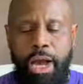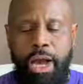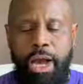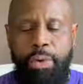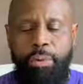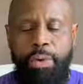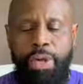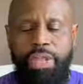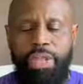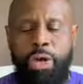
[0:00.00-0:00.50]

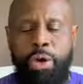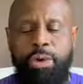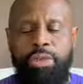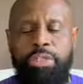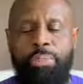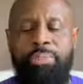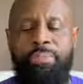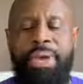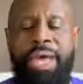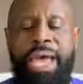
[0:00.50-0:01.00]
uh, when
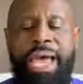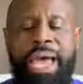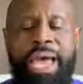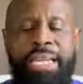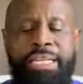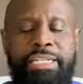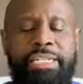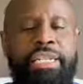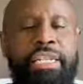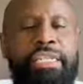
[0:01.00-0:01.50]
those
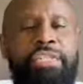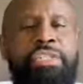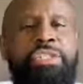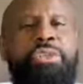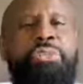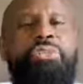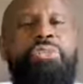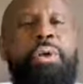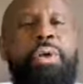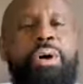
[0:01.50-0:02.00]

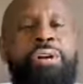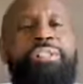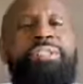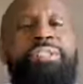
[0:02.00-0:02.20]
passions for